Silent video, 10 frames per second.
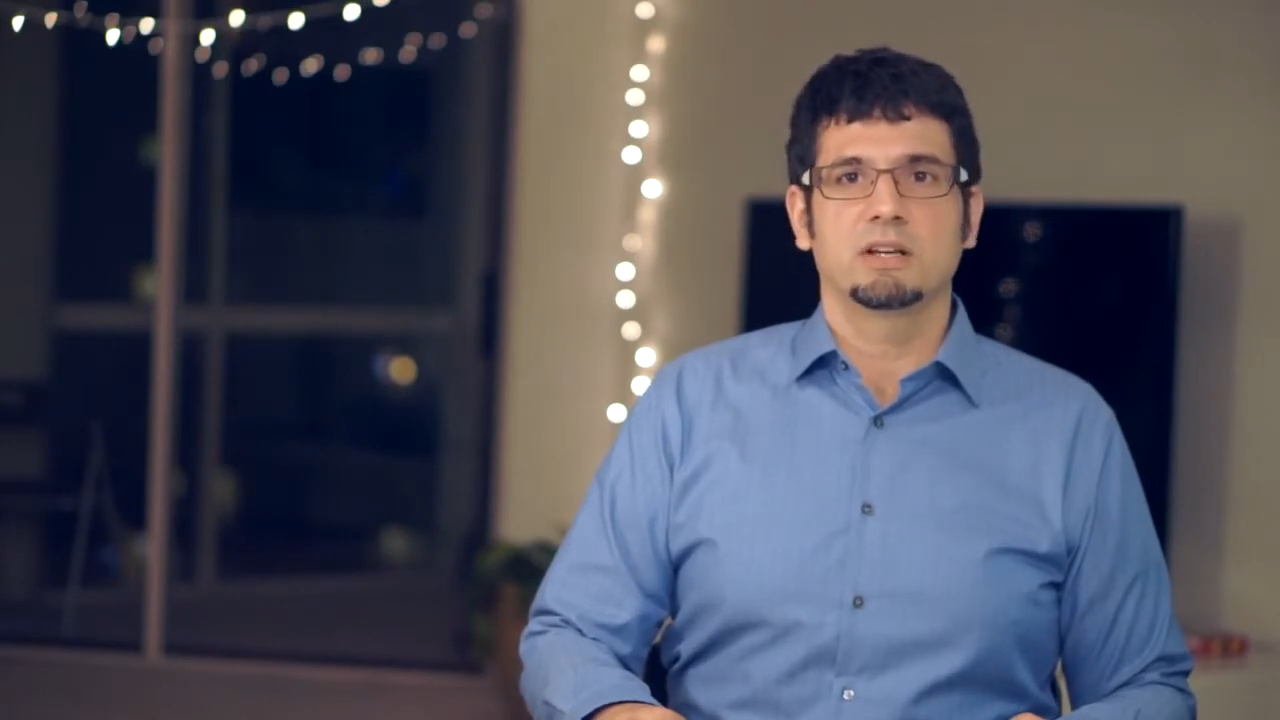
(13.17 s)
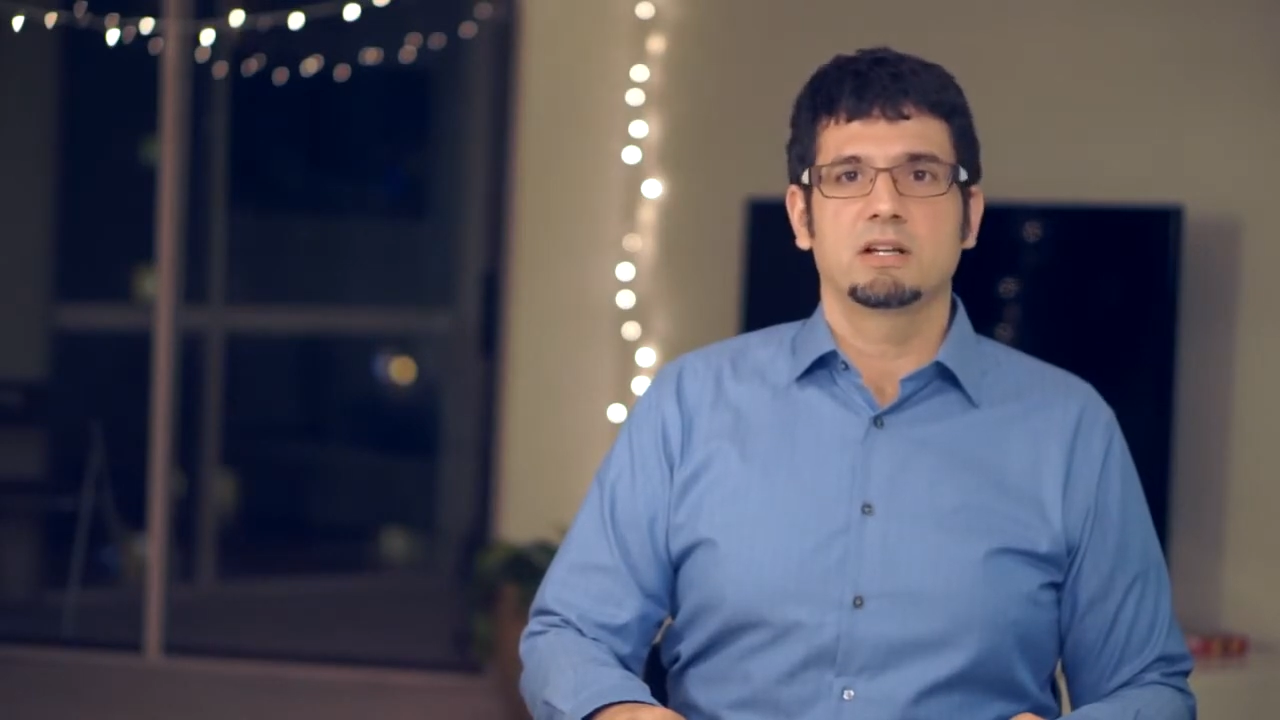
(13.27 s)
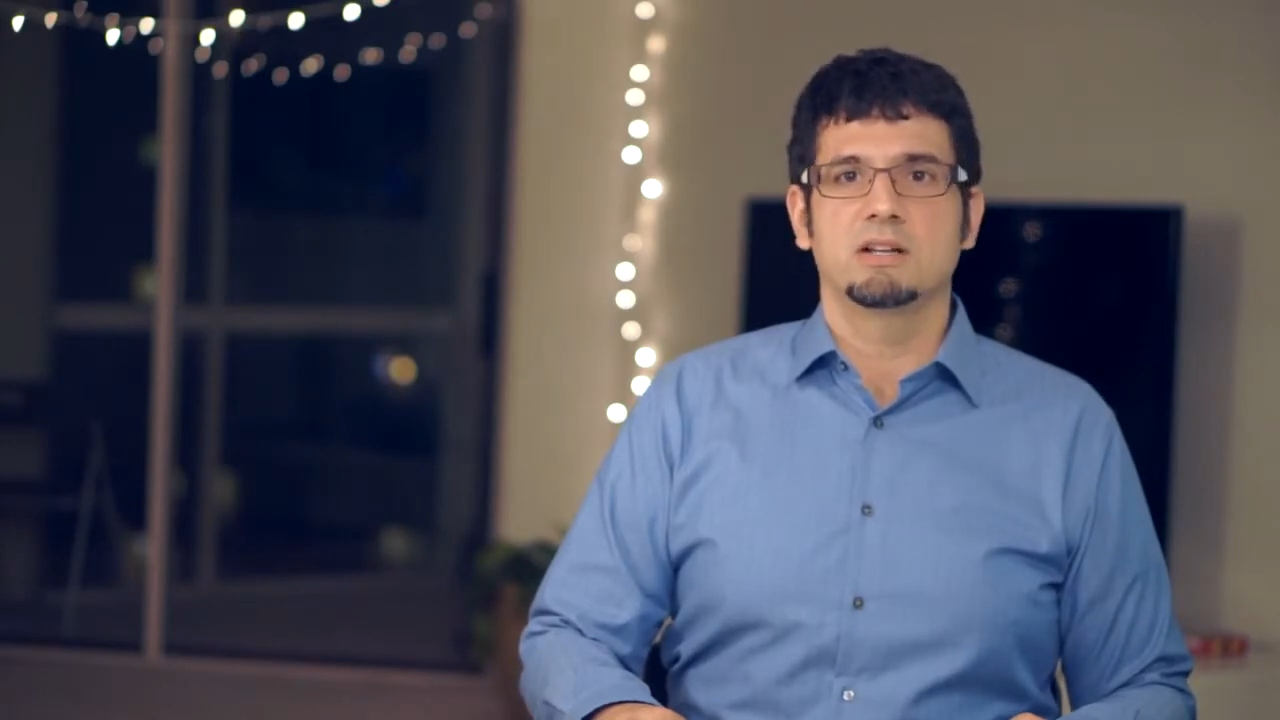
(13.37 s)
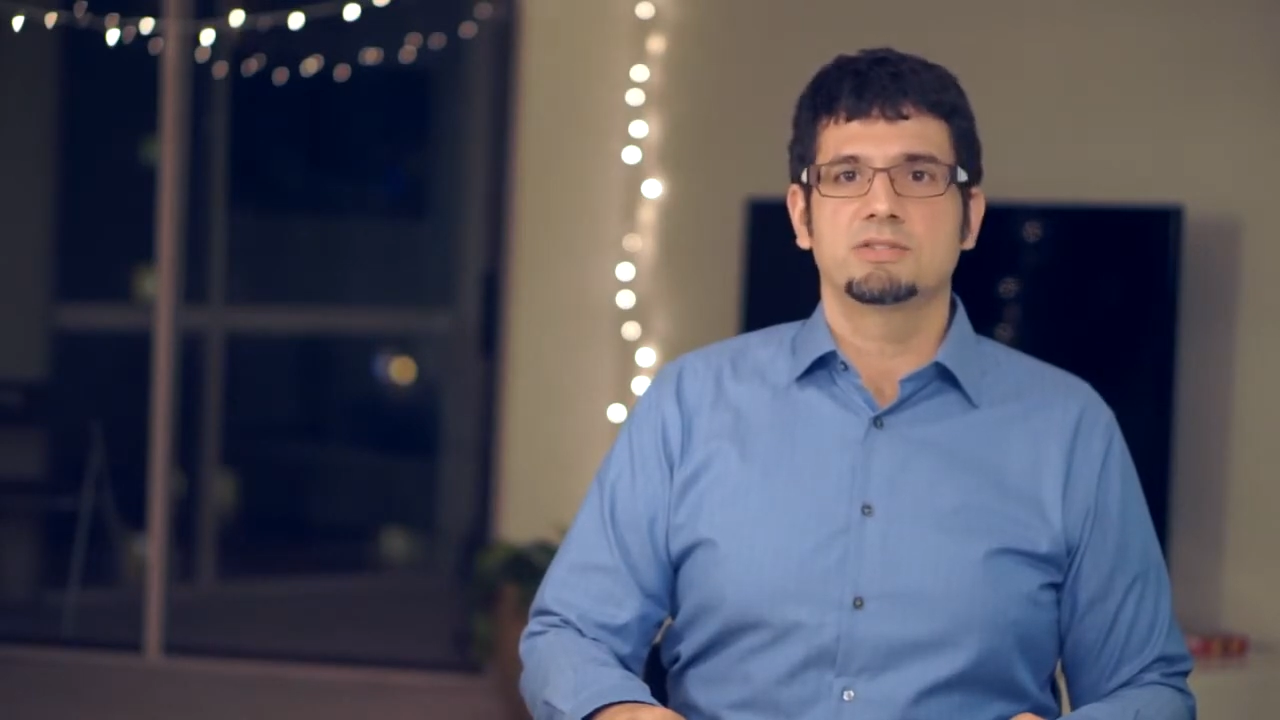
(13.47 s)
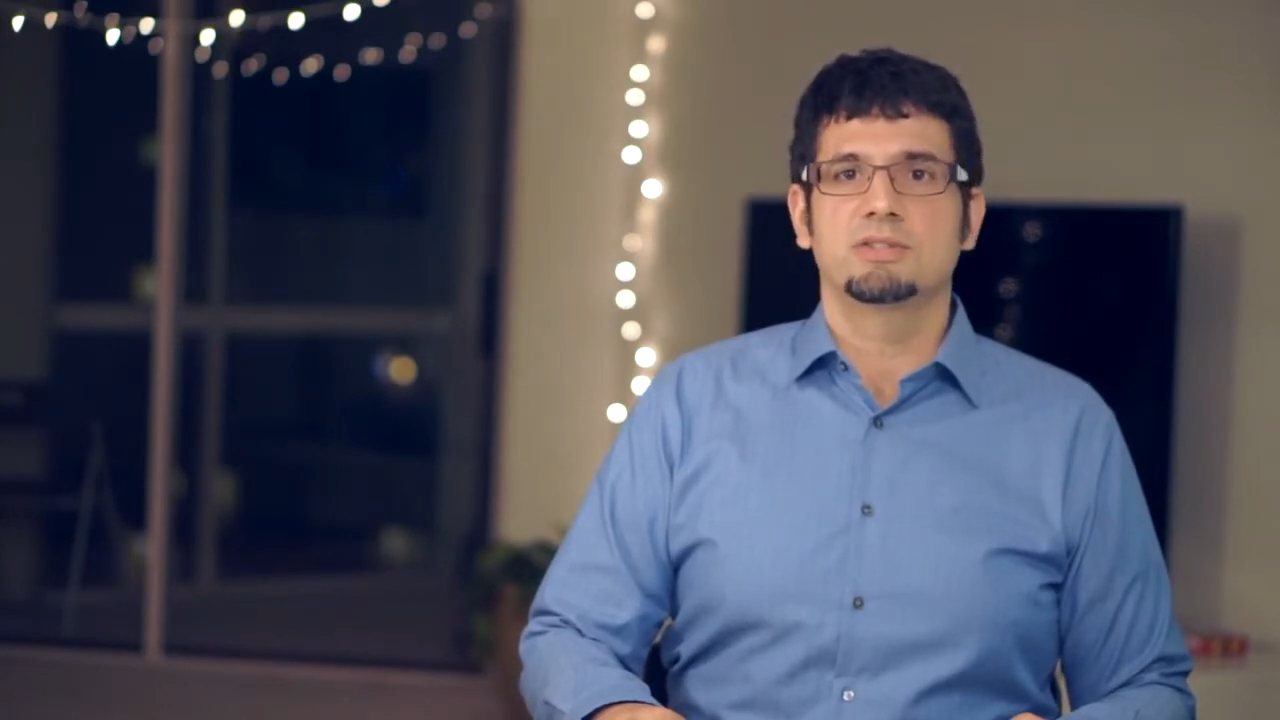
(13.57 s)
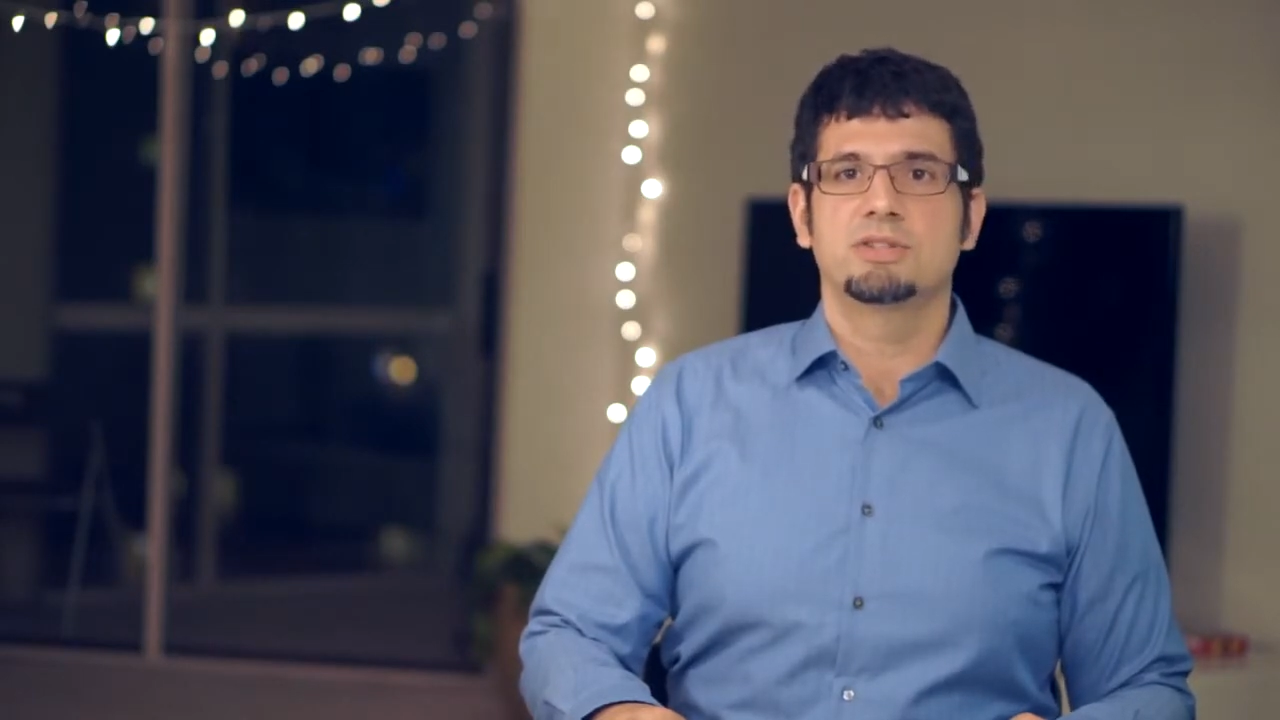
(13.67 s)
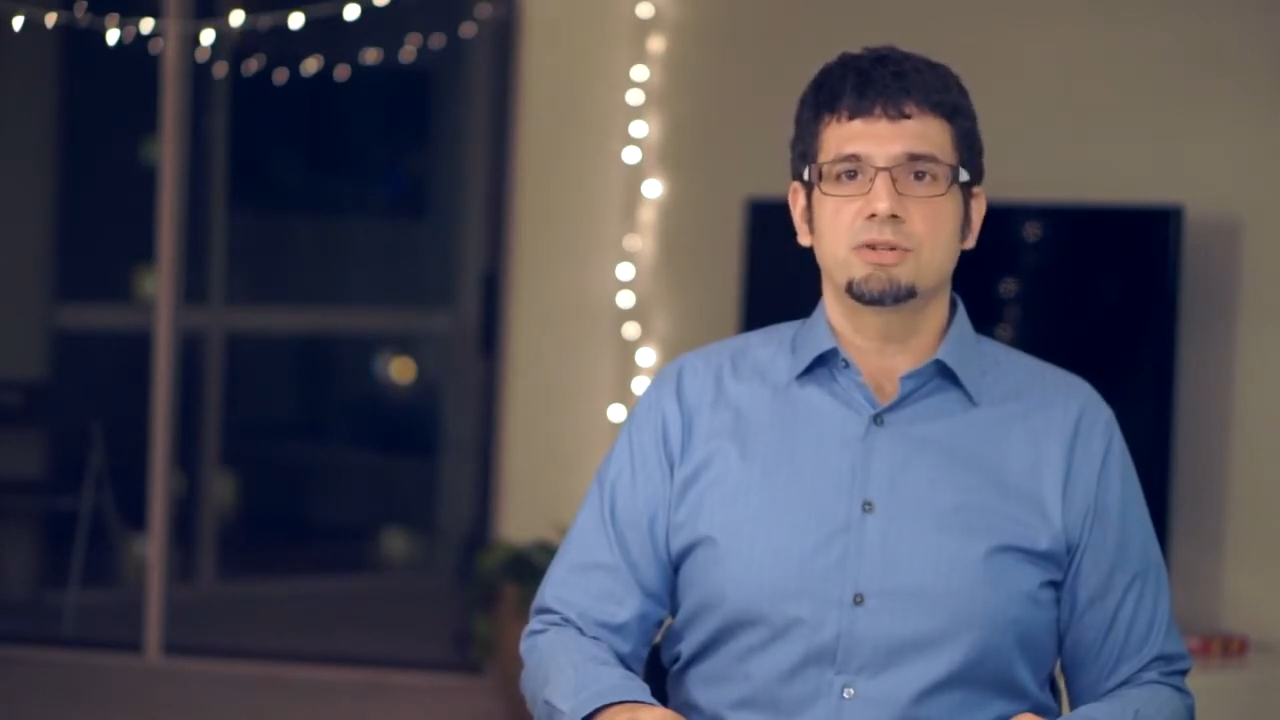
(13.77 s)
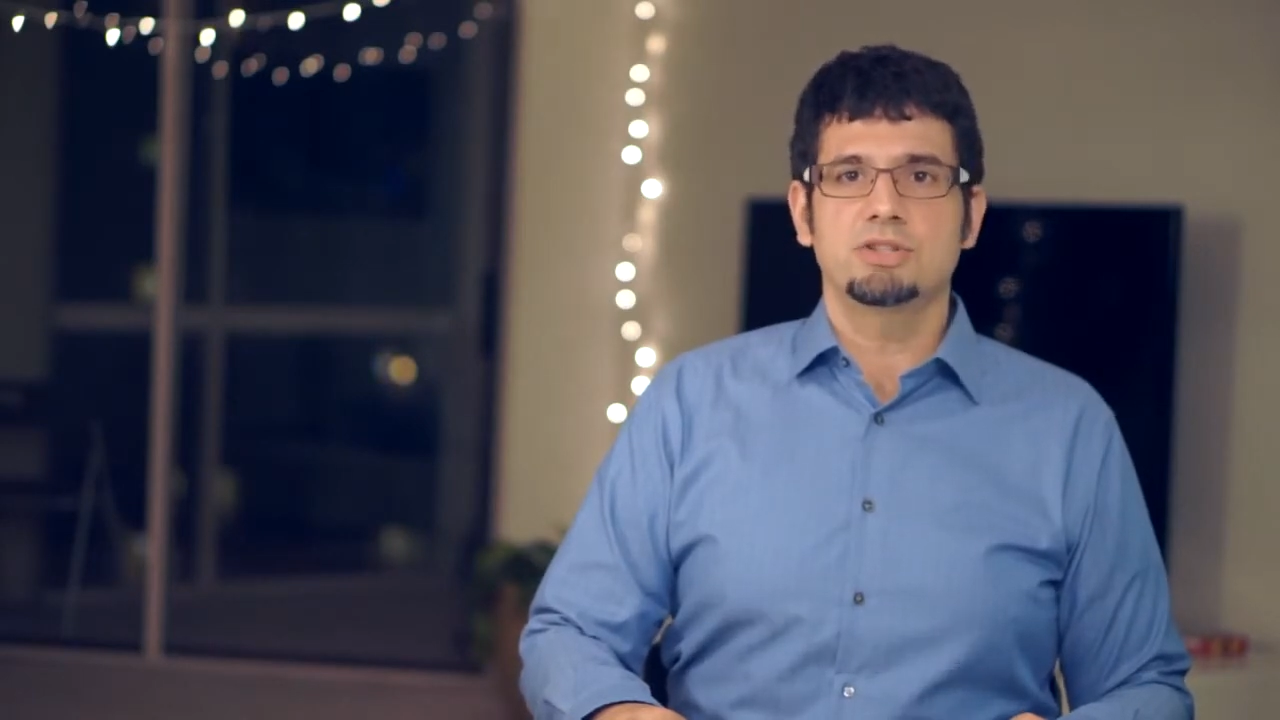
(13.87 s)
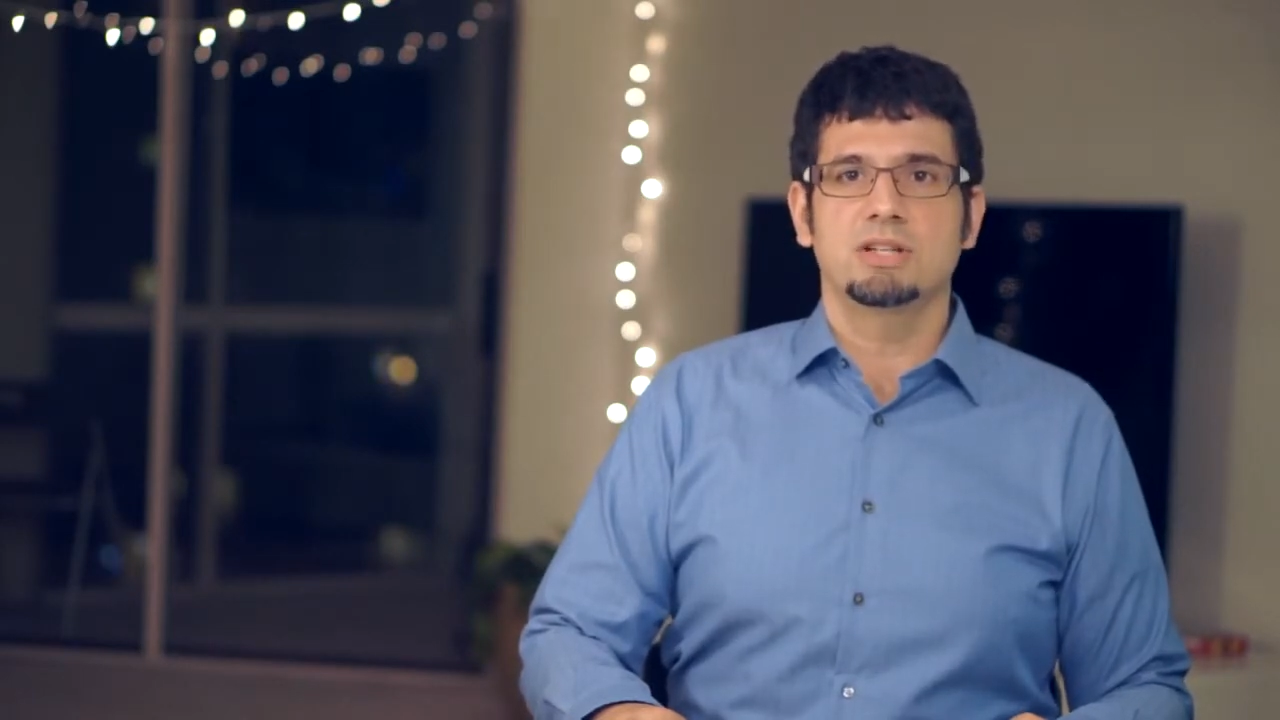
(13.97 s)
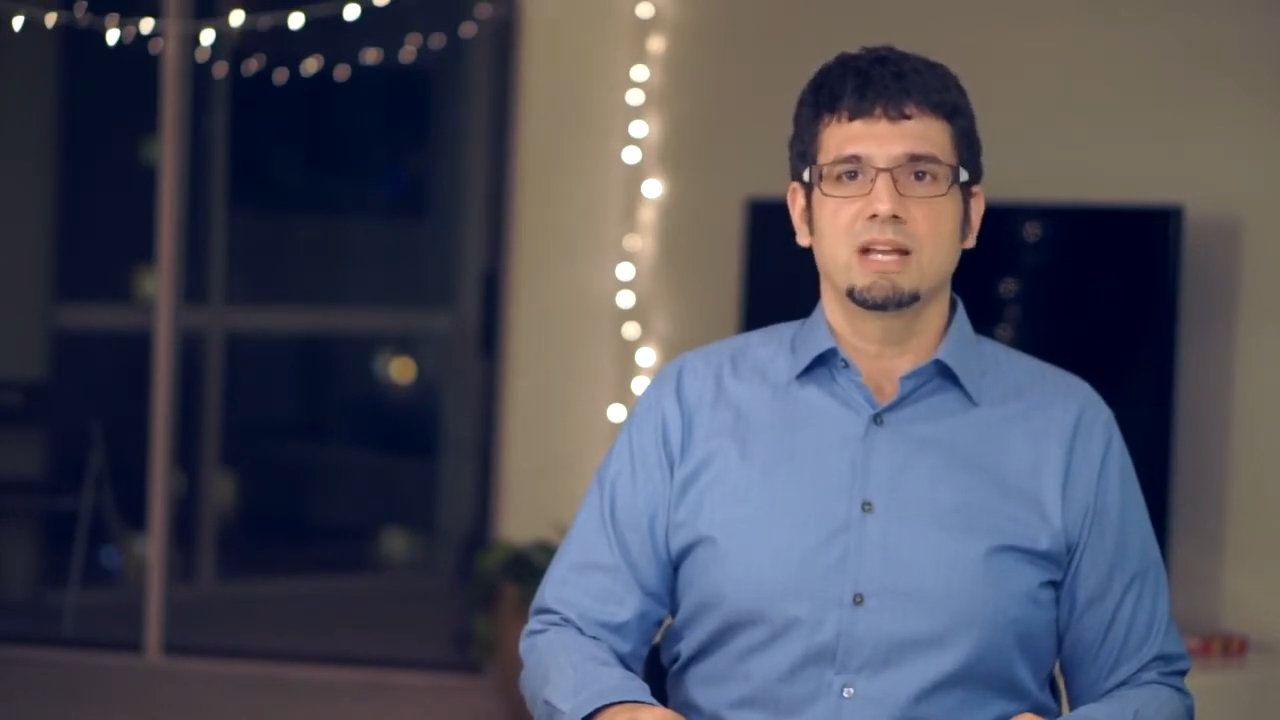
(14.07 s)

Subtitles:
Constitution